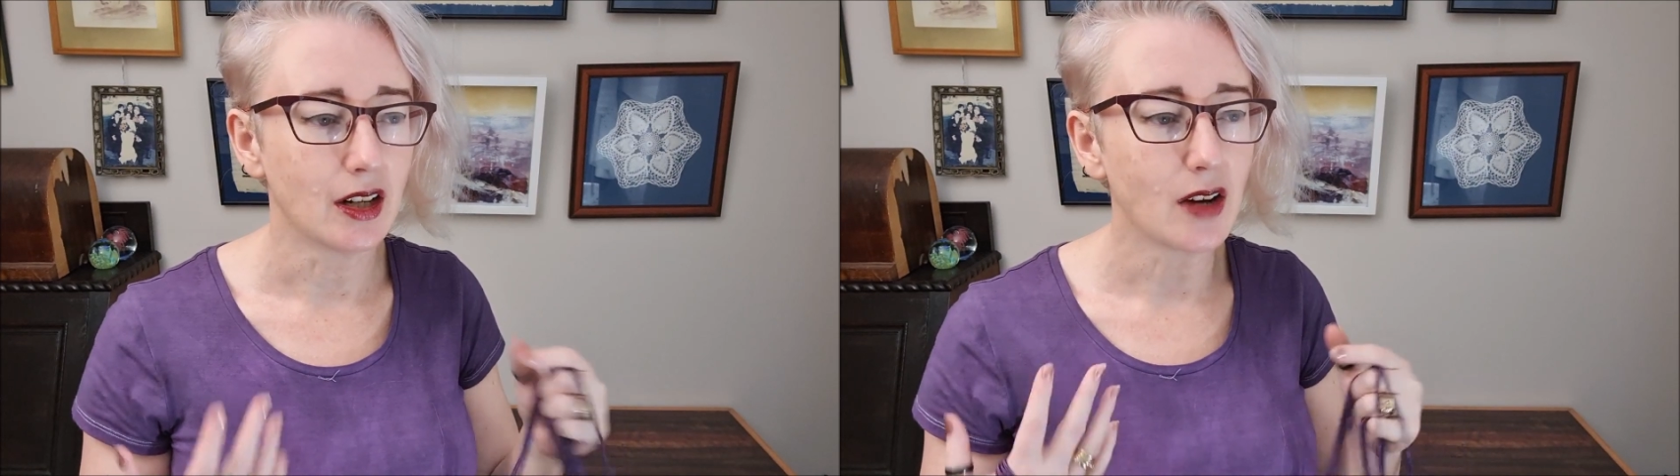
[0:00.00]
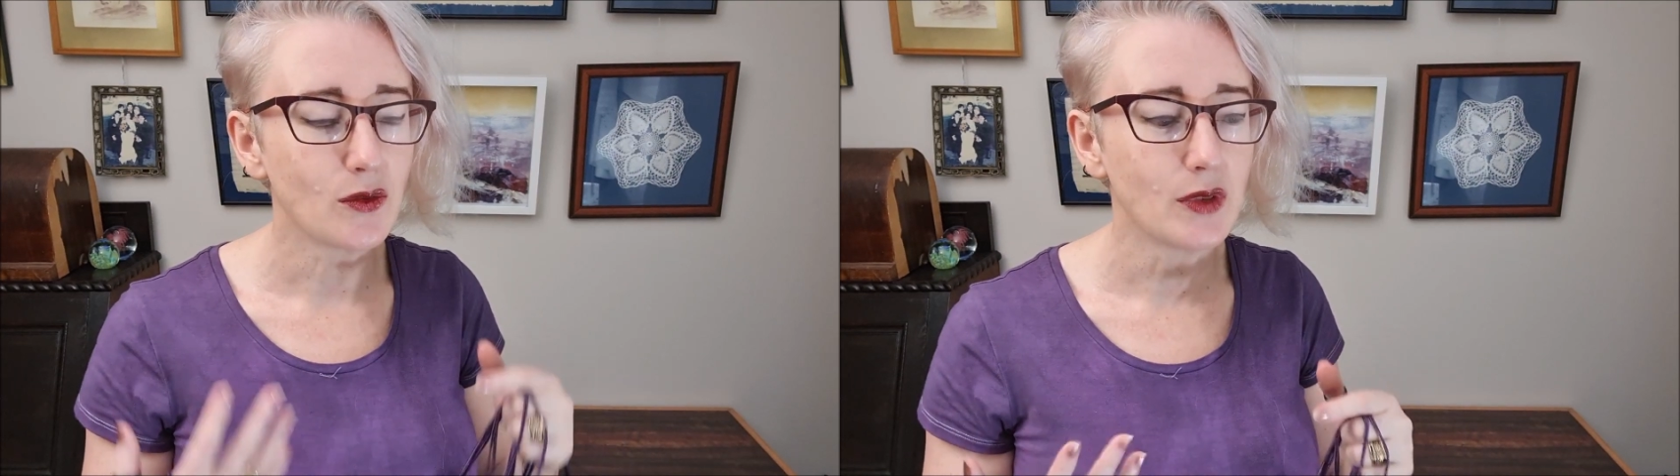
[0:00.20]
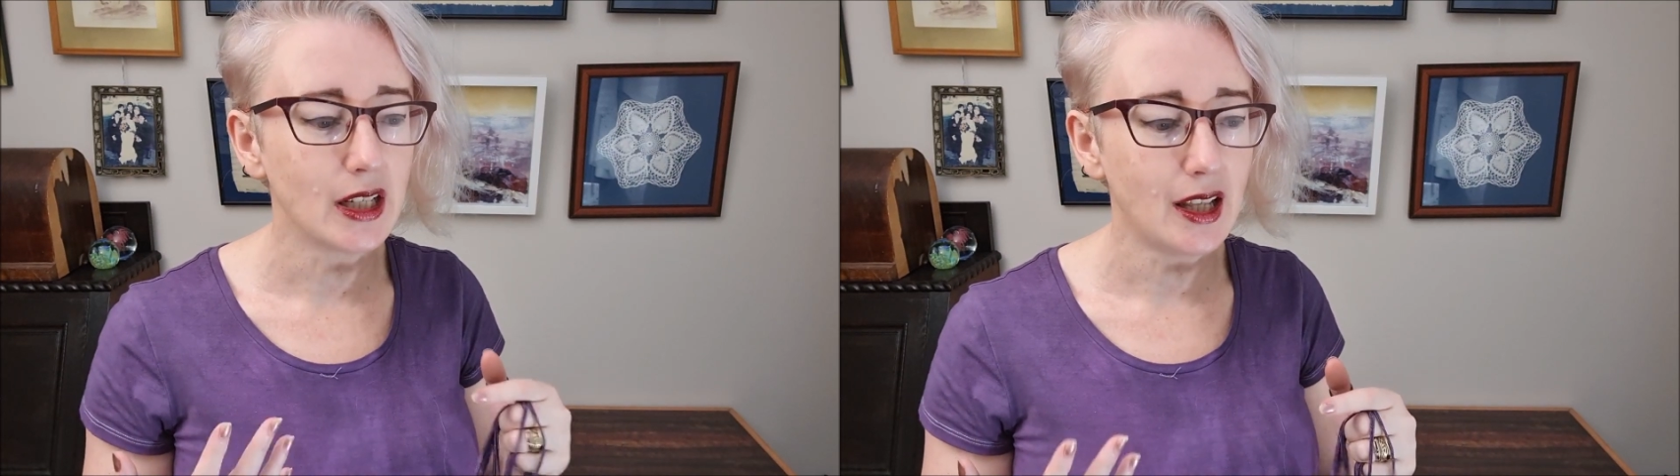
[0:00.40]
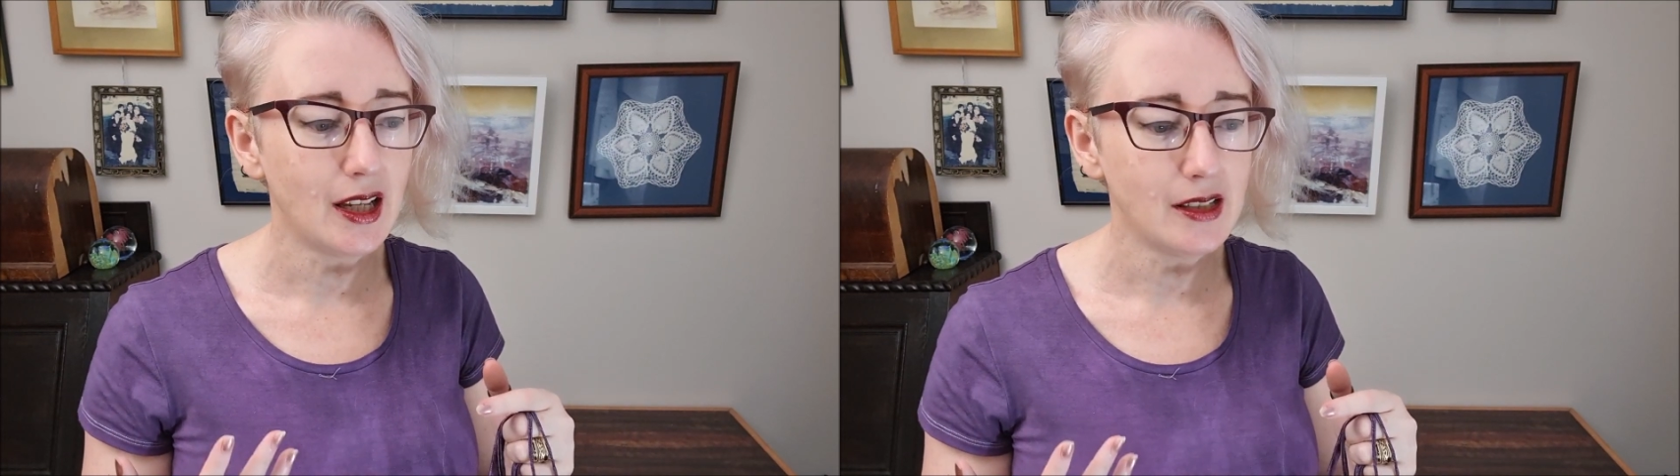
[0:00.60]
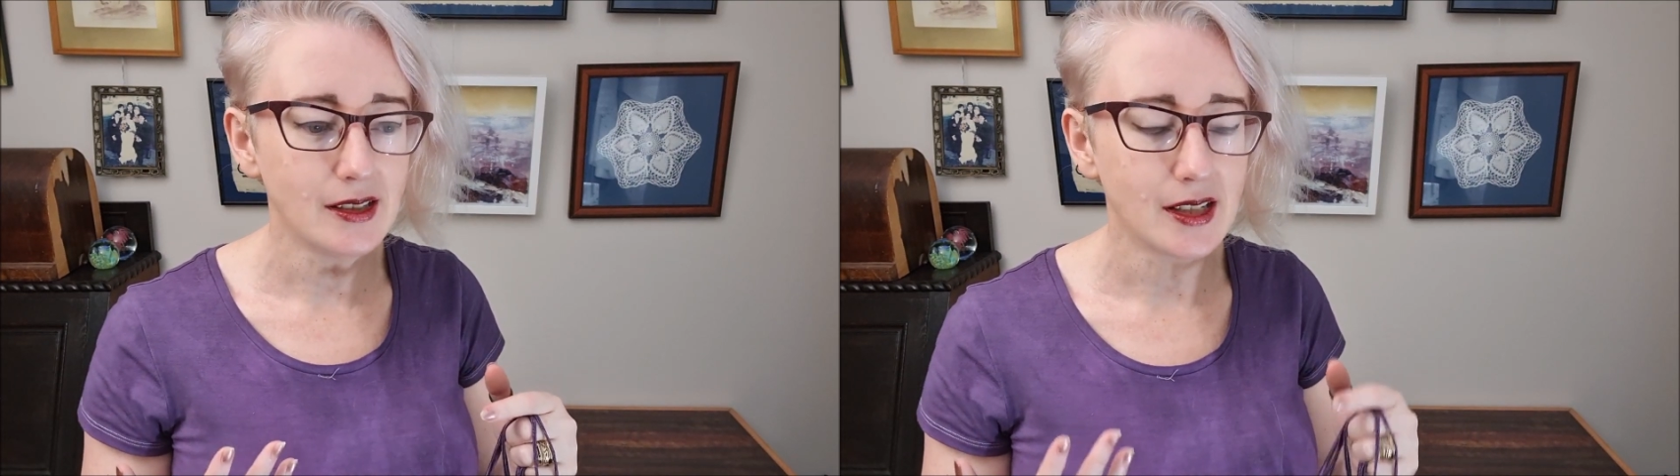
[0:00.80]
And I
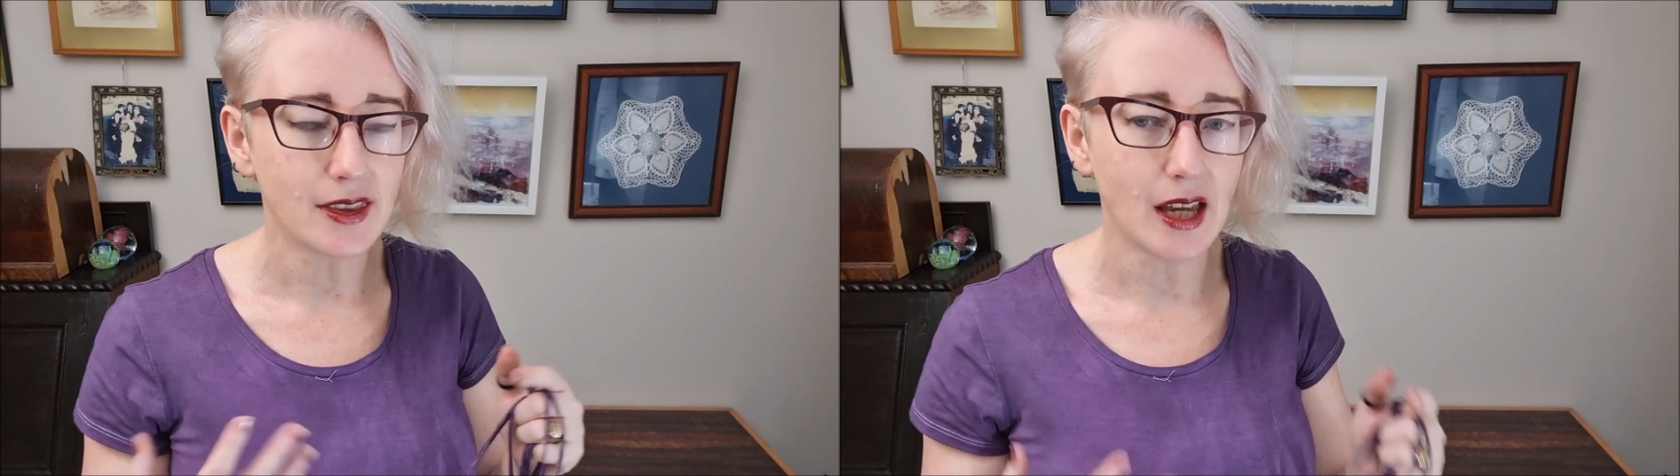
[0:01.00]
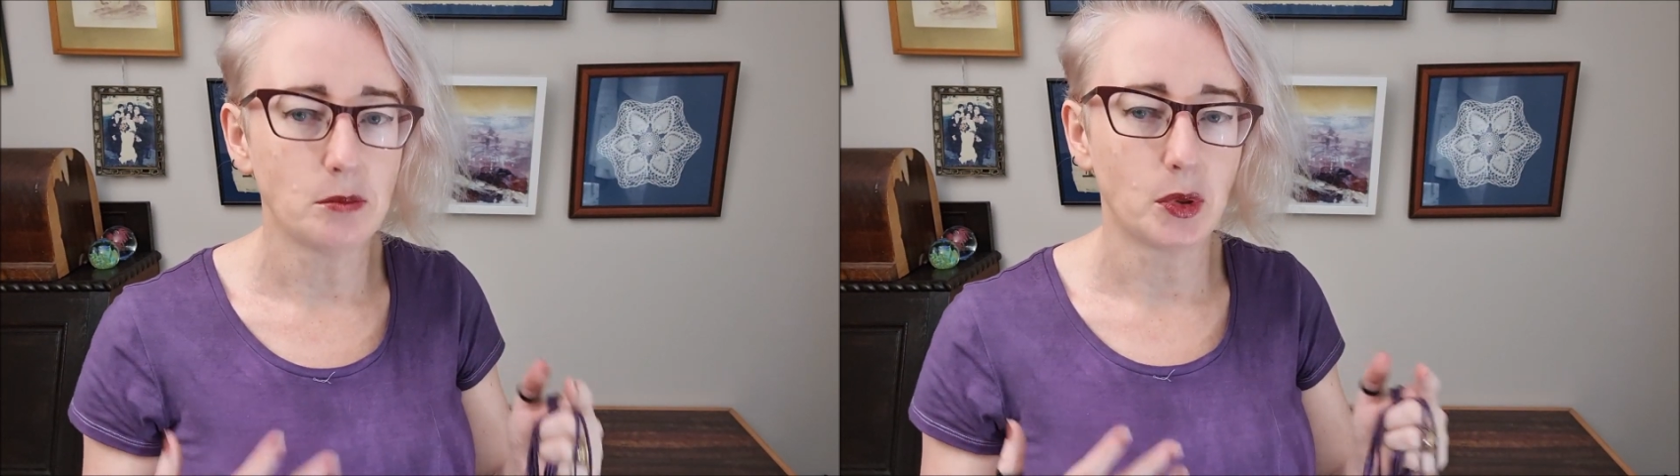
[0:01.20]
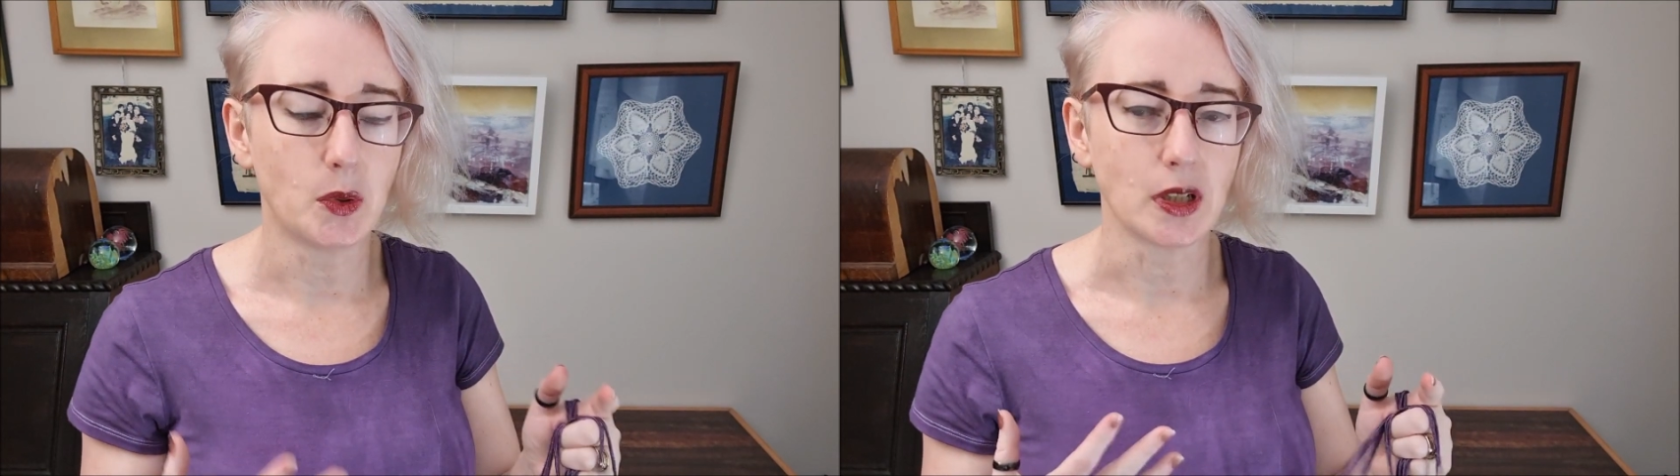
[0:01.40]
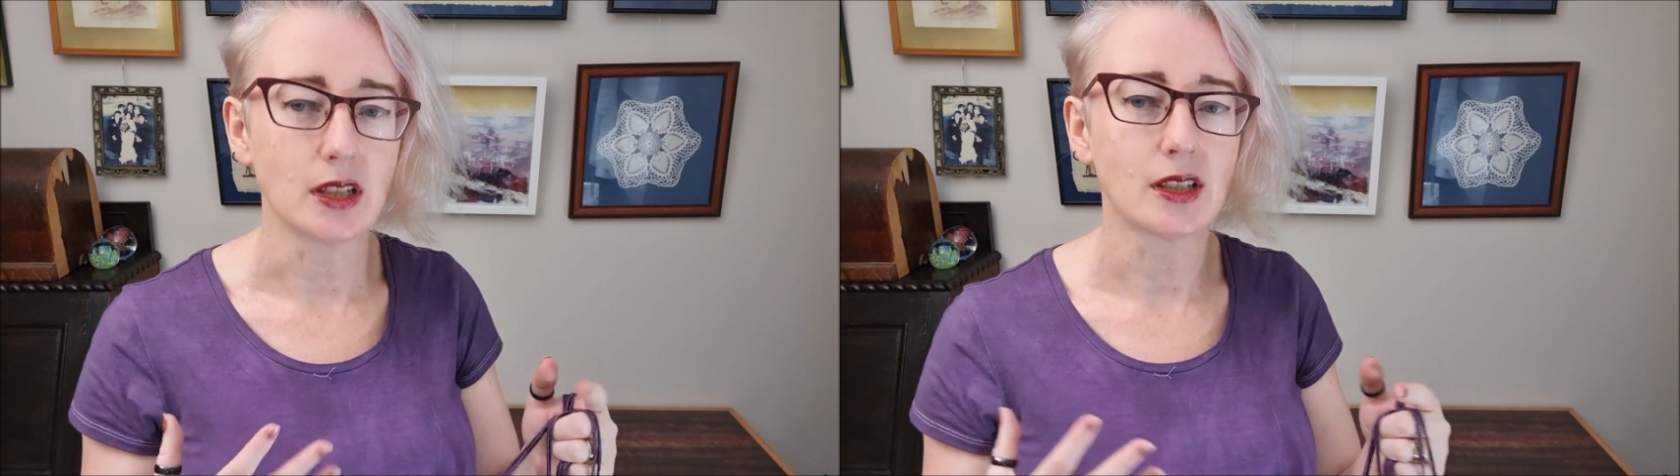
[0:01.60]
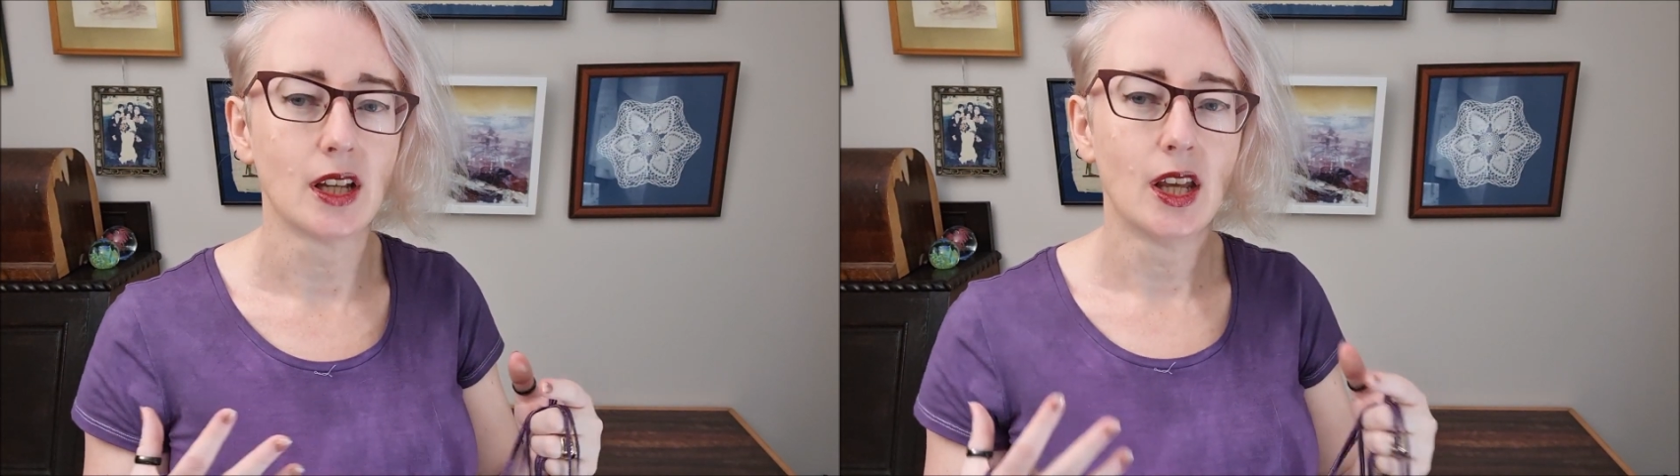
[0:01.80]
realized at that
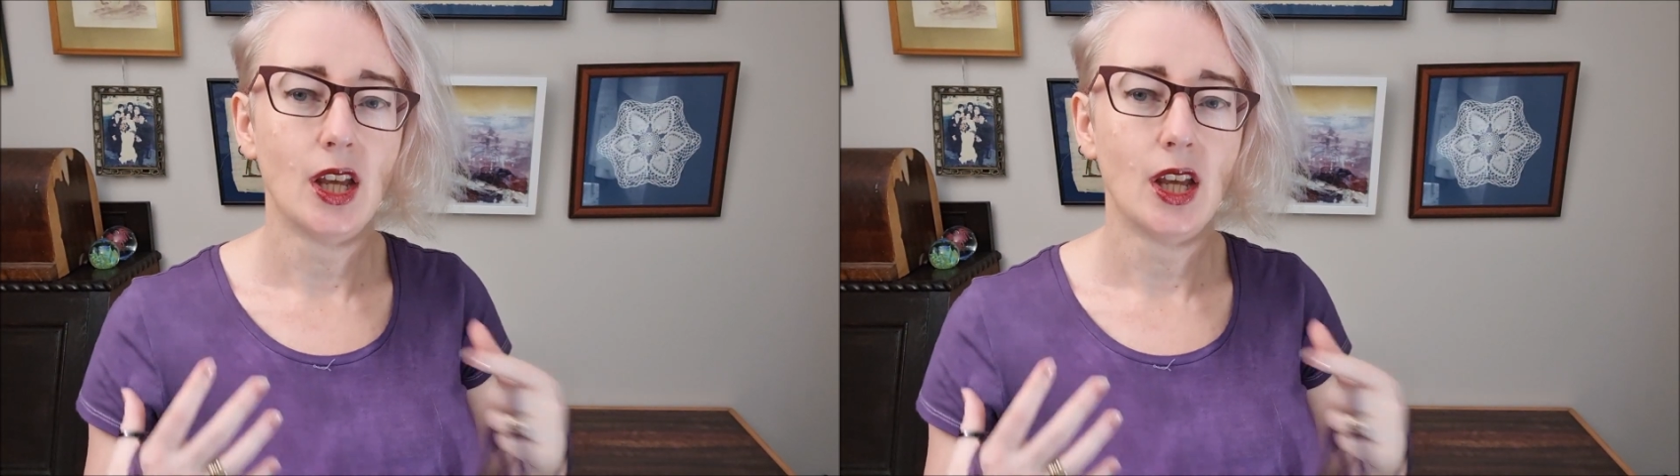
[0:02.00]
point